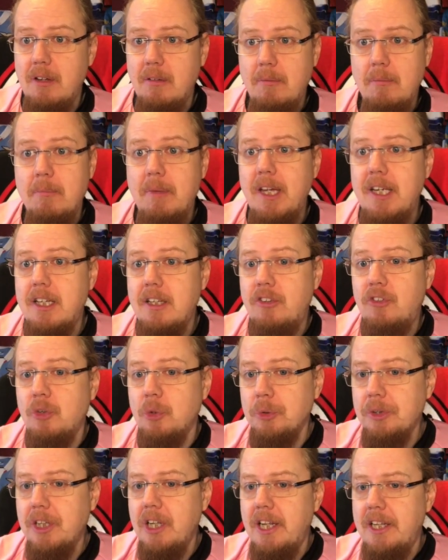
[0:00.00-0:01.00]
make it
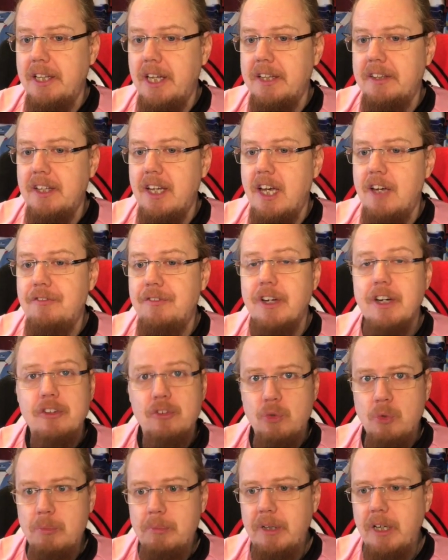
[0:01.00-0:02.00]
2 0 at the half. where
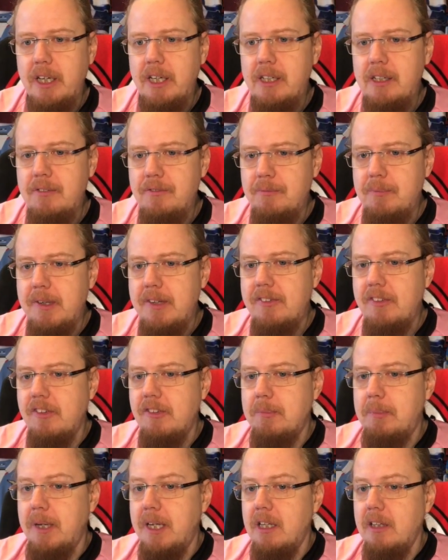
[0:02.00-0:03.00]
Tumi even
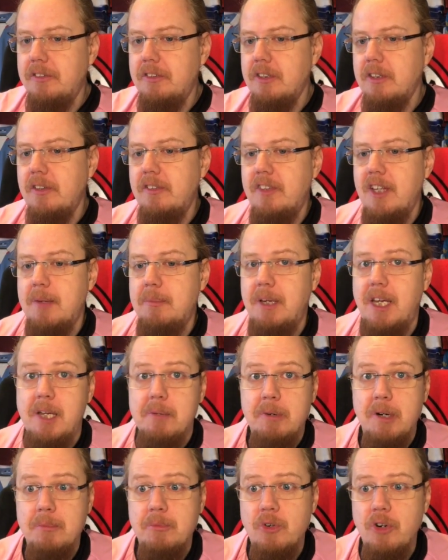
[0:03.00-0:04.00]
misses a penalty, and then Tammy
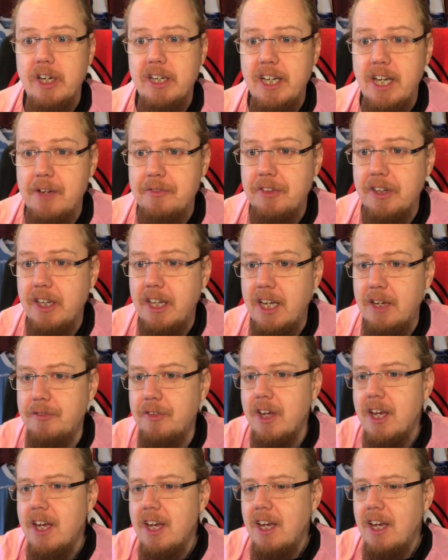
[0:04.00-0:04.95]
Abraham right after the half,